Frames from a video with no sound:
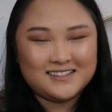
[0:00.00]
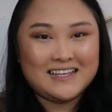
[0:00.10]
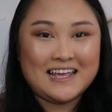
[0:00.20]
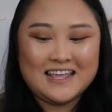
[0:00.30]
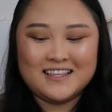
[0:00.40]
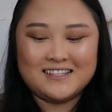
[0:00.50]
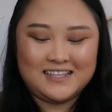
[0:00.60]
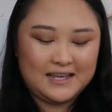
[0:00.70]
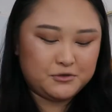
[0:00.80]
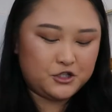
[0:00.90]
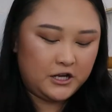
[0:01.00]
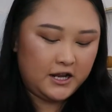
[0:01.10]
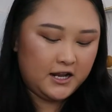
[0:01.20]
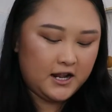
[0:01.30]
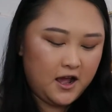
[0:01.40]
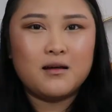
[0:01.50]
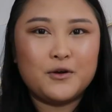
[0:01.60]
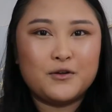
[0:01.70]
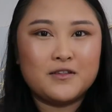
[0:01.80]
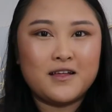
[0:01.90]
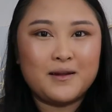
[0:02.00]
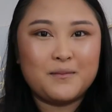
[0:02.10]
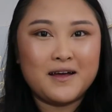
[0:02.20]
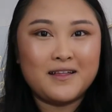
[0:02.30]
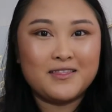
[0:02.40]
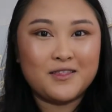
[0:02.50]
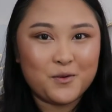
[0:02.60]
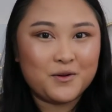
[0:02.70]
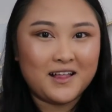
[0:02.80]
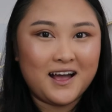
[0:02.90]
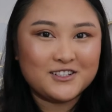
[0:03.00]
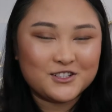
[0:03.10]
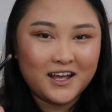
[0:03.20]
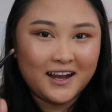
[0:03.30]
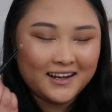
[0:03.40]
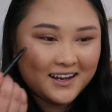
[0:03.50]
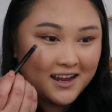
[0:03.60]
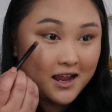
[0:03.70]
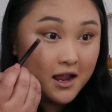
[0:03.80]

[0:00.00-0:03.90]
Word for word: Taking the same shade, I'm gonna line my lower lash line.